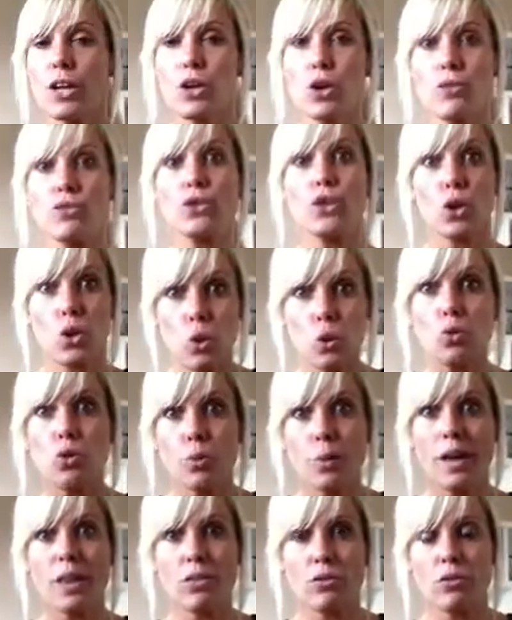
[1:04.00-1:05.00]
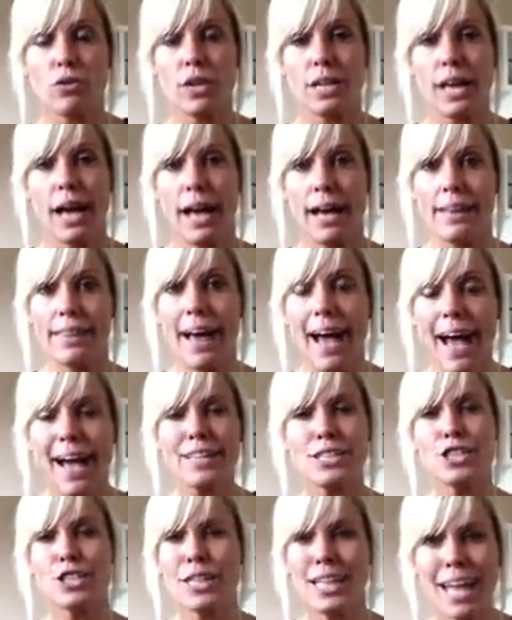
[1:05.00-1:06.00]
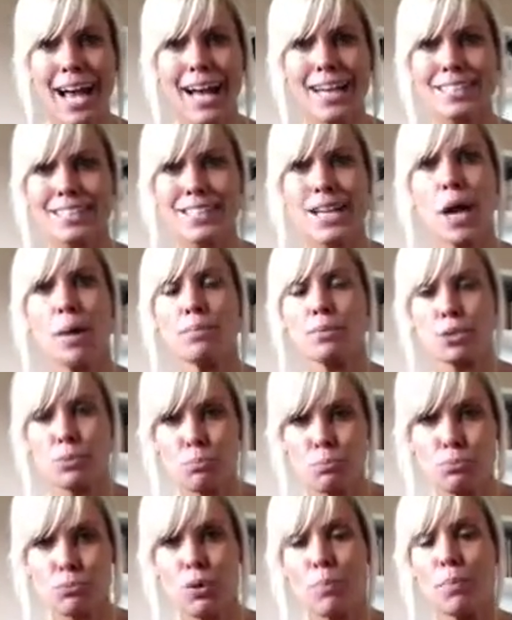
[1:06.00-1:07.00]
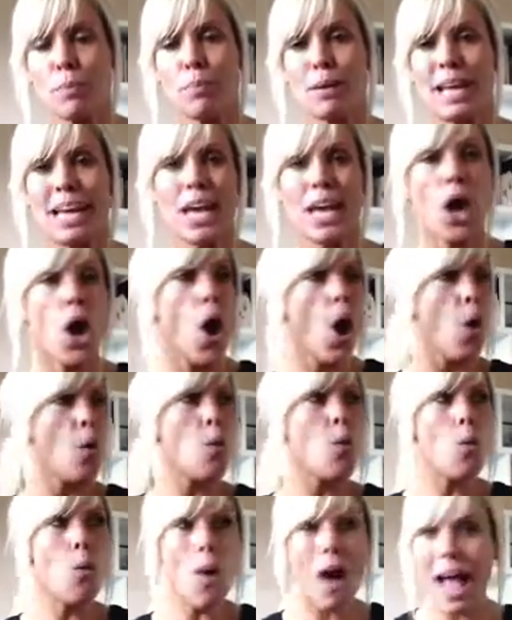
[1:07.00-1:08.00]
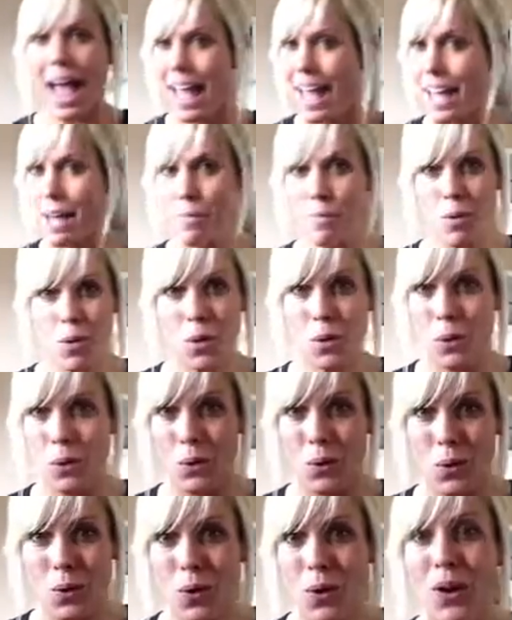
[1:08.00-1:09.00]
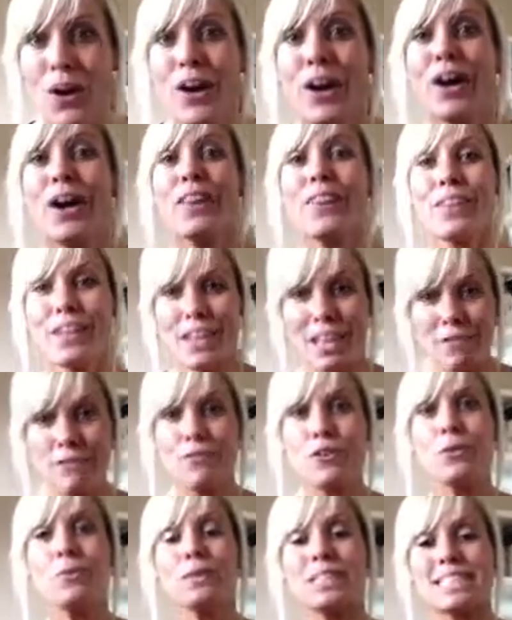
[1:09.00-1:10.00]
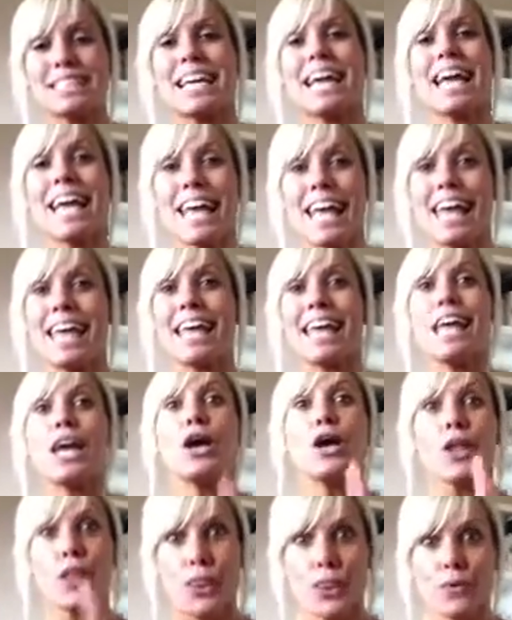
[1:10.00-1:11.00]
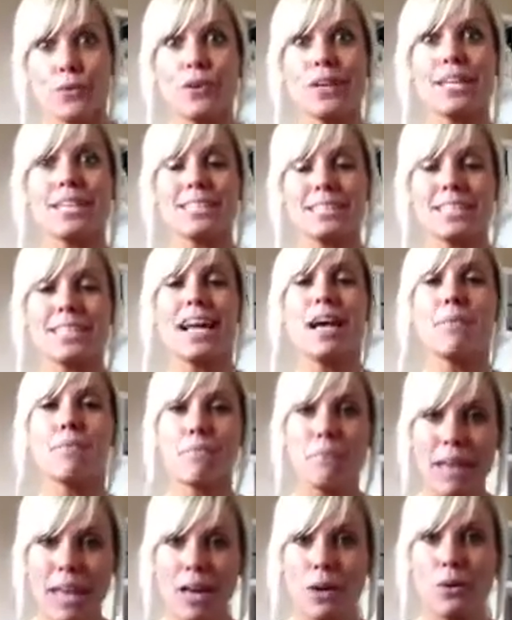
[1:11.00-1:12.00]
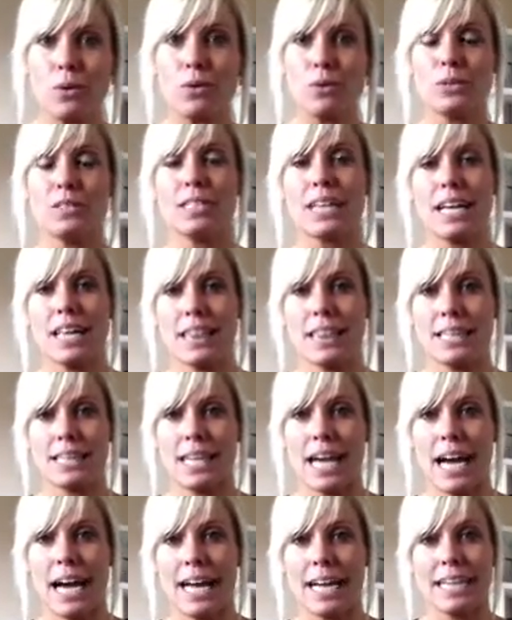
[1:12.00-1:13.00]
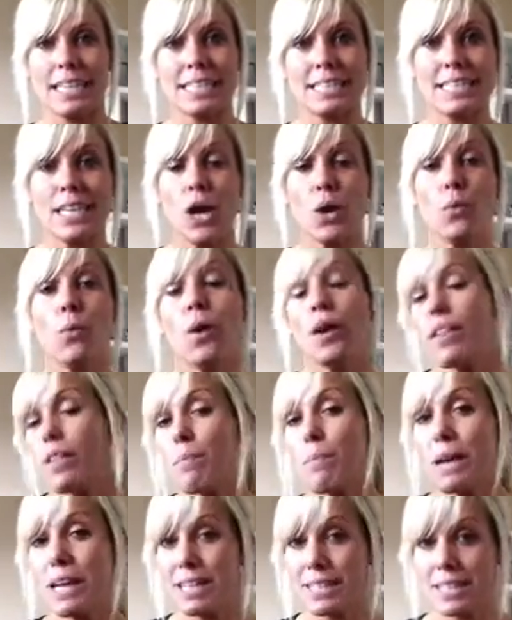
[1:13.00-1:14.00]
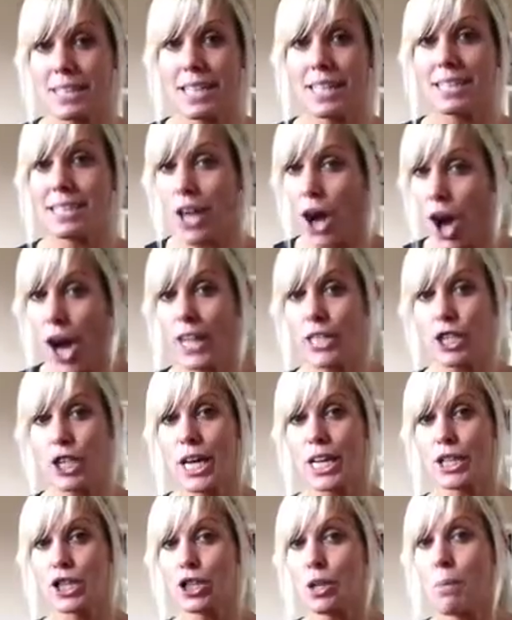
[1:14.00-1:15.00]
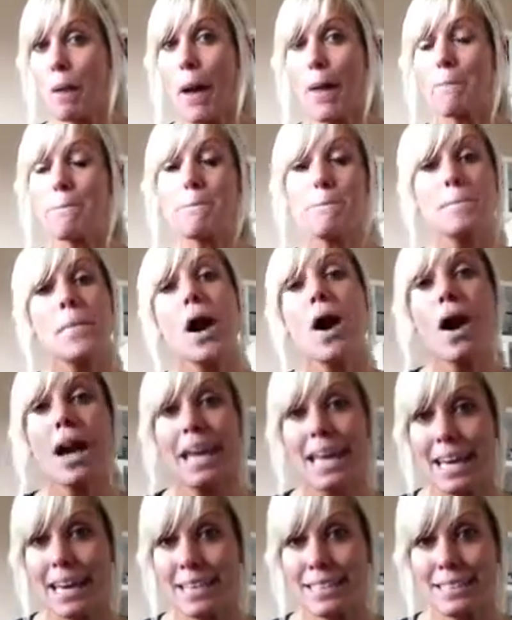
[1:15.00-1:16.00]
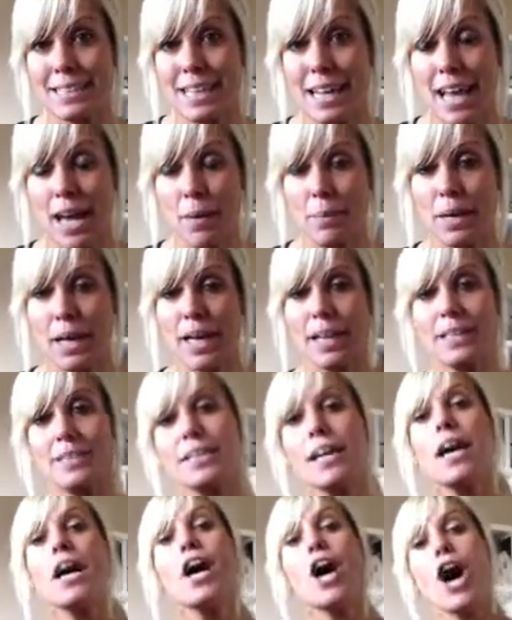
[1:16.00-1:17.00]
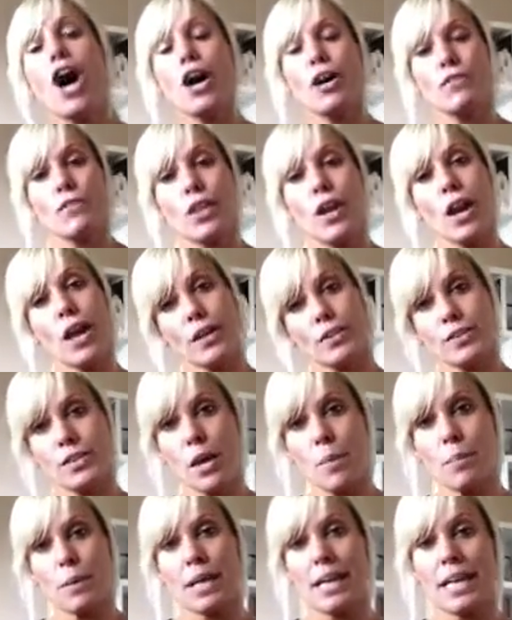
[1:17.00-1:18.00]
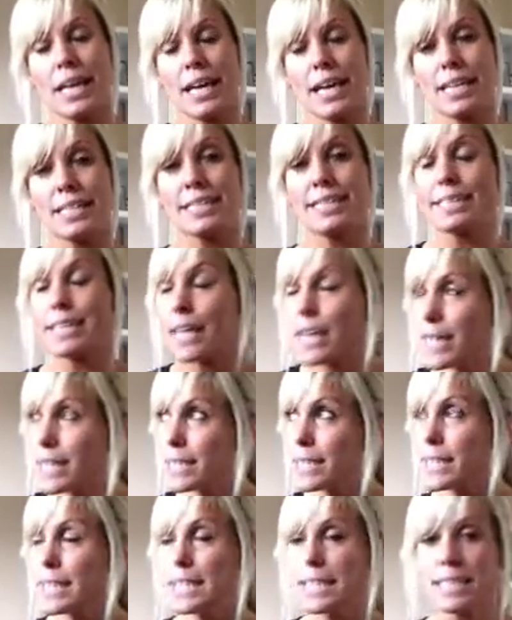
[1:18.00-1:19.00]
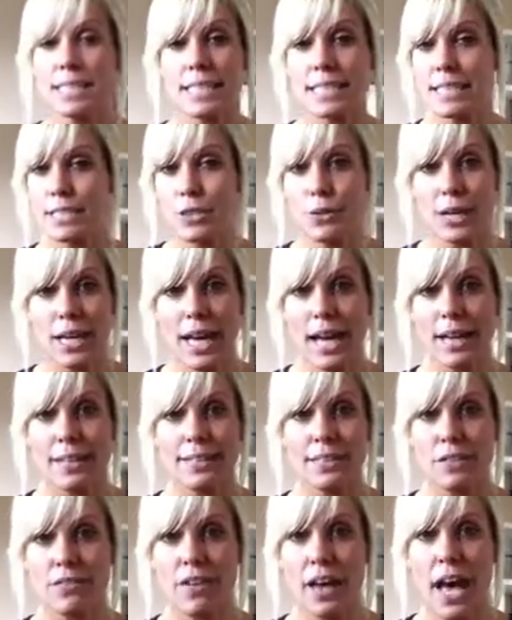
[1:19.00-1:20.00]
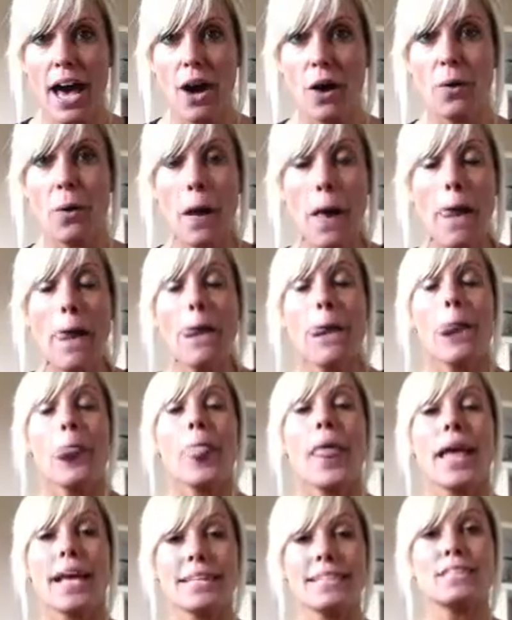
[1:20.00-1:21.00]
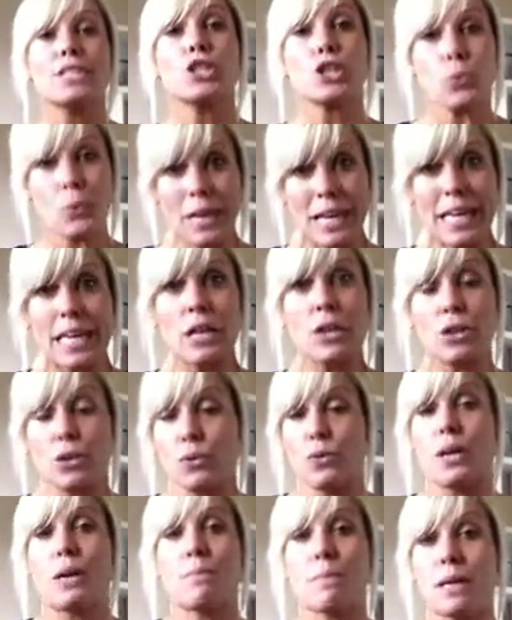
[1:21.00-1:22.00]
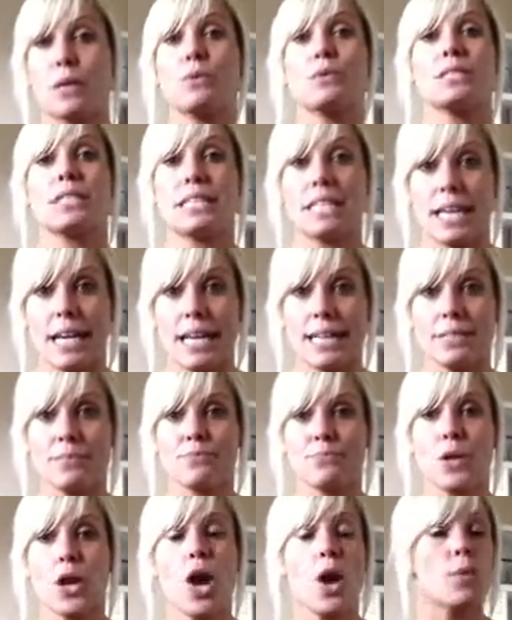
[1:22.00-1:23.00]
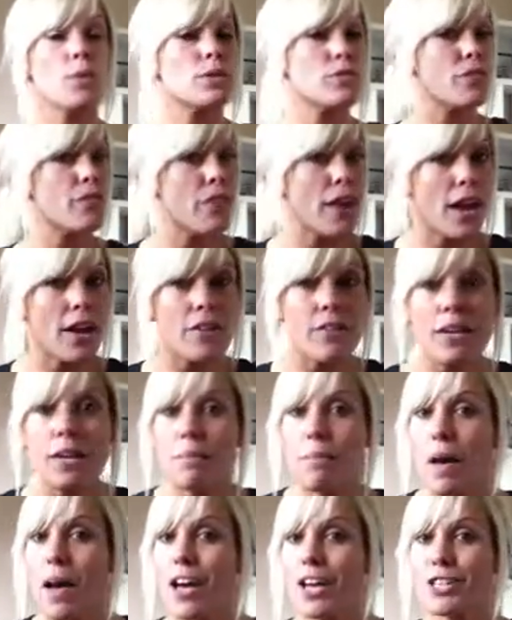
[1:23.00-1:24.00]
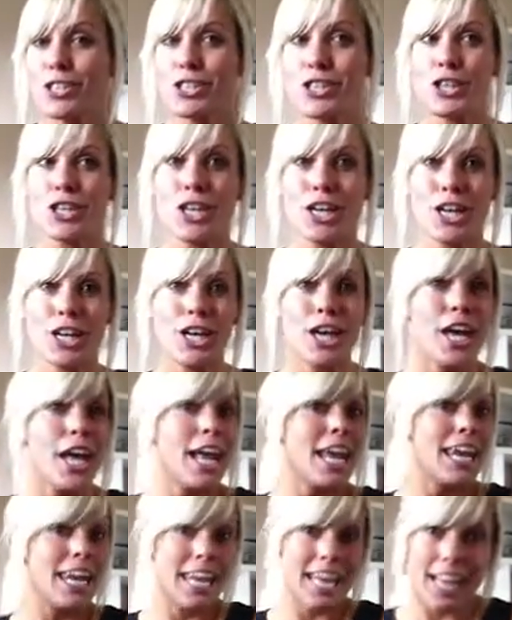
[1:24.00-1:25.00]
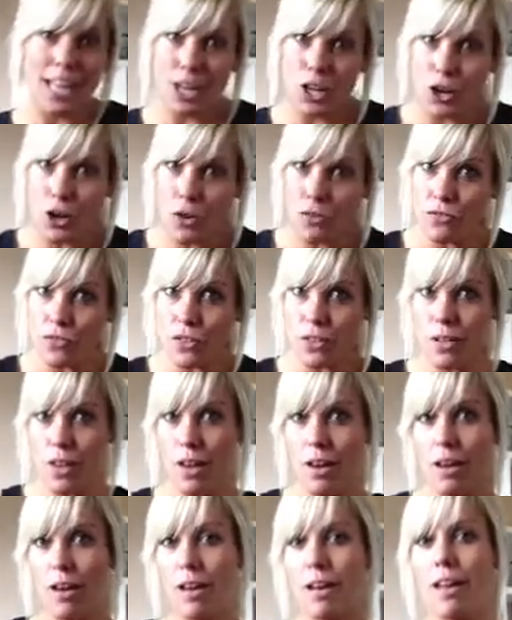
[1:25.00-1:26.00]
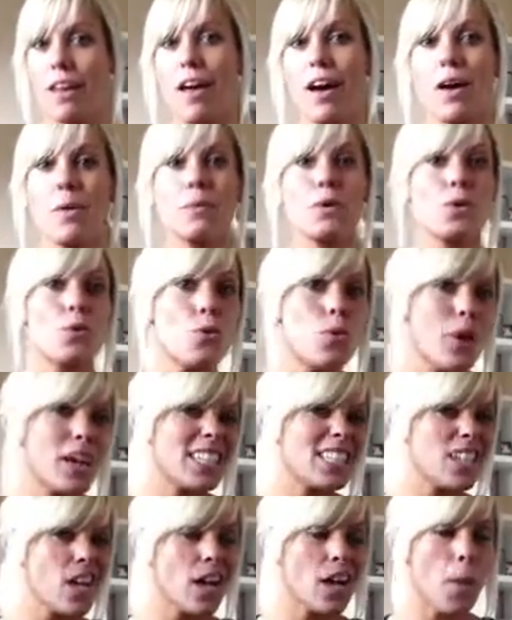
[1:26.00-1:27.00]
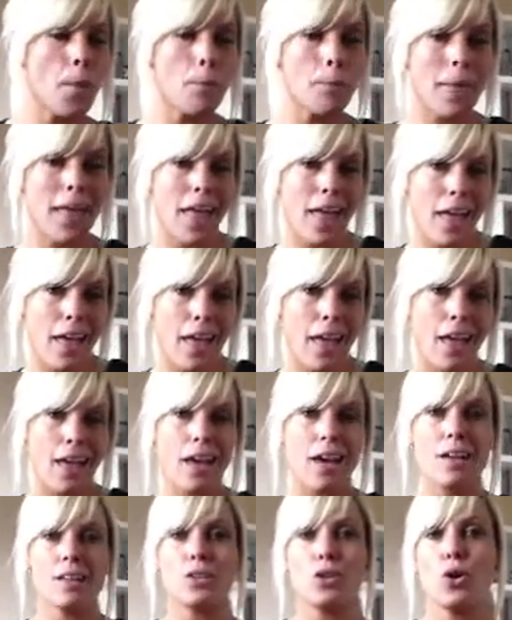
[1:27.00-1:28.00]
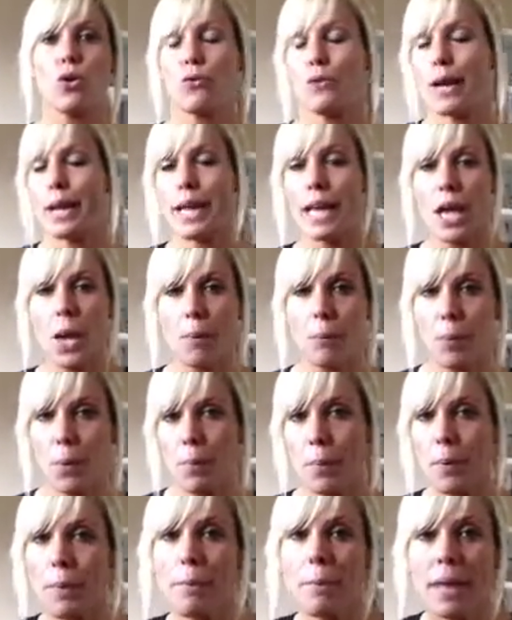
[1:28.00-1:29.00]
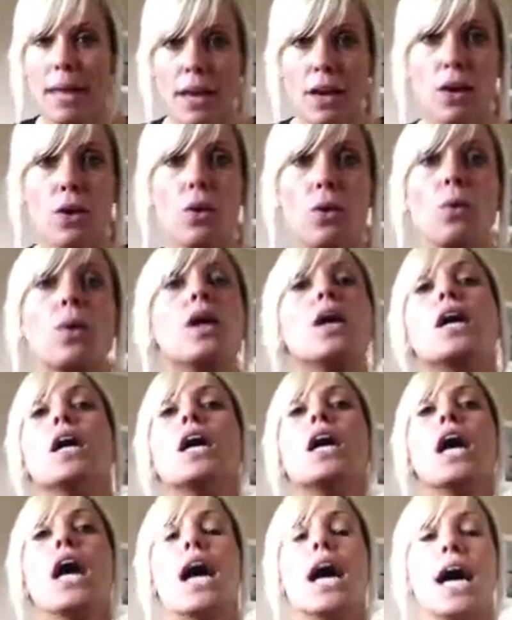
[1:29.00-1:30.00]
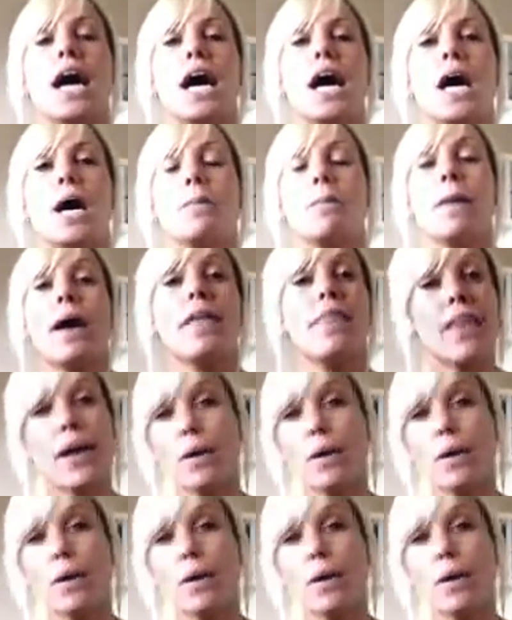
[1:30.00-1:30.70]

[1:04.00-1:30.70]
and often all the way through the day, that actually adds up to probably way more than if you were to eat 3 set meals in the day. So one of the biggest things that I changed about my eating habits over the last couple of years, certainly since doing KSFL, is to eat 3 meals a day. I was very much the little and often girl. I would always kind of pick and not really eat a proper meal, and